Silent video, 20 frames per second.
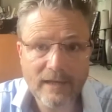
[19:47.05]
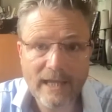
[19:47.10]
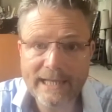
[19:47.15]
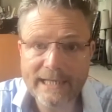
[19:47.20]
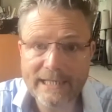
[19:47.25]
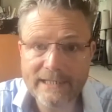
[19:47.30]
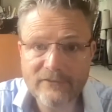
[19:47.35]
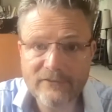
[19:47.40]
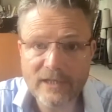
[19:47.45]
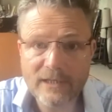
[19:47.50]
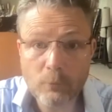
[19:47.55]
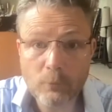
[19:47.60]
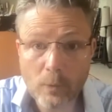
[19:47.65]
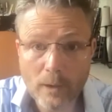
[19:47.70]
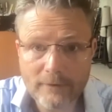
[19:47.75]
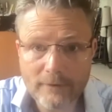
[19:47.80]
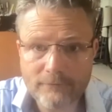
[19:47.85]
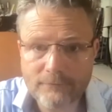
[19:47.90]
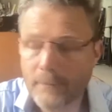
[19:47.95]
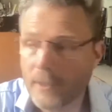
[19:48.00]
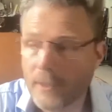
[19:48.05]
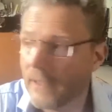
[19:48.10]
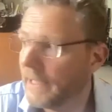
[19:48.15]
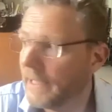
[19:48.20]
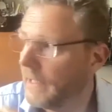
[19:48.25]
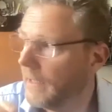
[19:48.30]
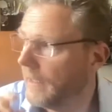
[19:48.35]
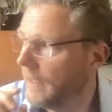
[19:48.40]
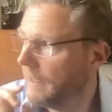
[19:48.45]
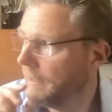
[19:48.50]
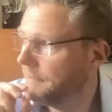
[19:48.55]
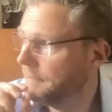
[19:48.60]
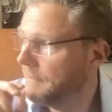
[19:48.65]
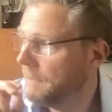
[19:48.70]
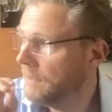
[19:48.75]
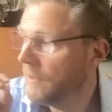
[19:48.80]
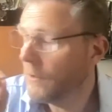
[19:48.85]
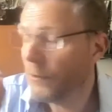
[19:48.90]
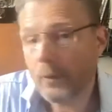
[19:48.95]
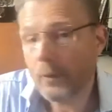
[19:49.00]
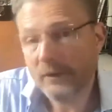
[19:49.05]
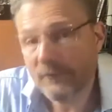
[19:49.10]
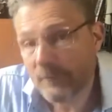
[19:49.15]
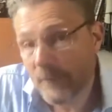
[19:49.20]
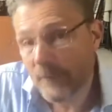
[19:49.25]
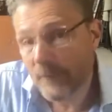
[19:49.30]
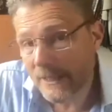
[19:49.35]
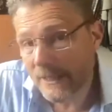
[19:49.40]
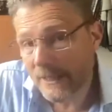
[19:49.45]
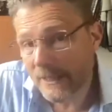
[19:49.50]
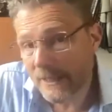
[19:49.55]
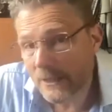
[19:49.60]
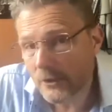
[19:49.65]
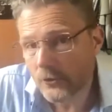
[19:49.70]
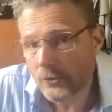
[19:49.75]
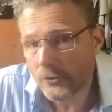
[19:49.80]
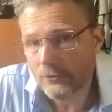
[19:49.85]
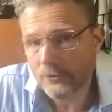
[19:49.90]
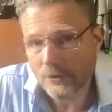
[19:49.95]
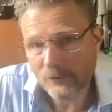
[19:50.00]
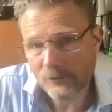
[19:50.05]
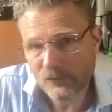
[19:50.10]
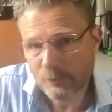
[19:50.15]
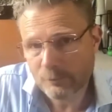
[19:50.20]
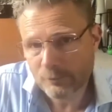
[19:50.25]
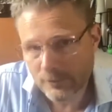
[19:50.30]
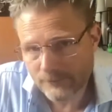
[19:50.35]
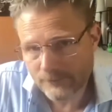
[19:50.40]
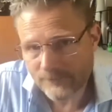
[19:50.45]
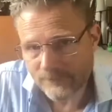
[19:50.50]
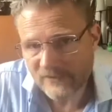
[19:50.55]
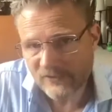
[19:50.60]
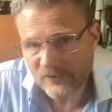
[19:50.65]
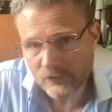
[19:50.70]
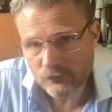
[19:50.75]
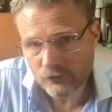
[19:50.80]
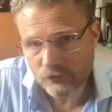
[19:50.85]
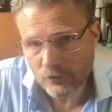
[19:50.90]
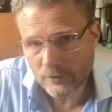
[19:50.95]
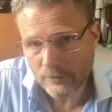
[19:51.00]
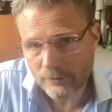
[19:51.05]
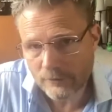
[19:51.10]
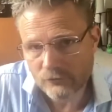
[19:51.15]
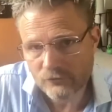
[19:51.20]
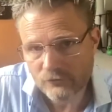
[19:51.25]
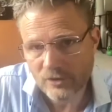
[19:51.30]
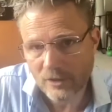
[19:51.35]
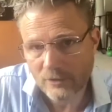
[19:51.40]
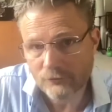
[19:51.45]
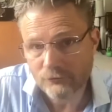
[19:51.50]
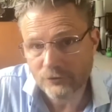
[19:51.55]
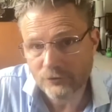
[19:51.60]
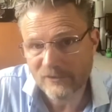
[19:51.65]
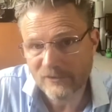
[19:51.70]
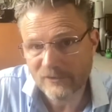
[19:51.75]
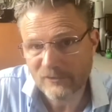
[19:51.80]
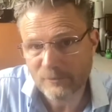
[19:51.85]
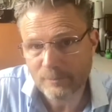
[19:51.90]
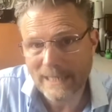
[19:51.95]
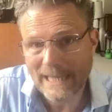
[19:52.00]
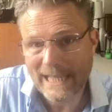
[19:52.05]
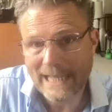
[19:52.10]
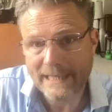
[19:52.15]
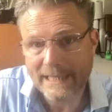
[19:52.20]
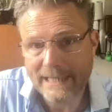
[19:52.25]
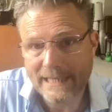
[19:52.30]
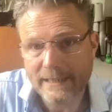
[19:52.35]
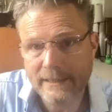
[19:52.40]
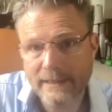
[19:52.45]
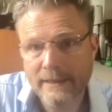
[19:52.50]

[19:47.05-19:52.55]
And indeed, one of my um, one of my gurus, Professor Jonathan Charteris Black,